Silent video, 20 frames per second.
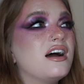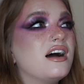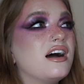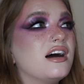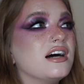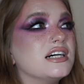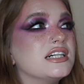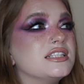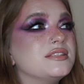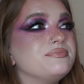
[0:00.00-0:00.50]

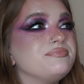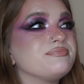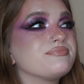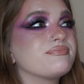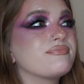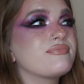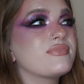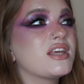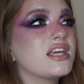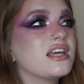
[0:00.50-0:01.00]

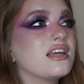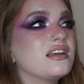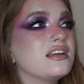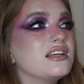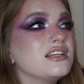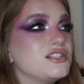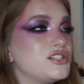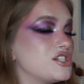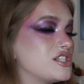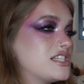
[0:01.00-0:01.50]
um,
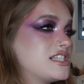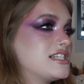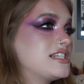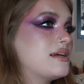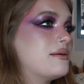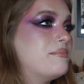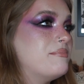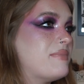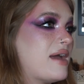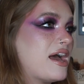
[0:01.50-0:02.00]
it's just
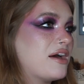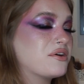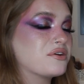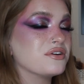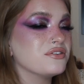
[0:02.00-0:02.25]
a matter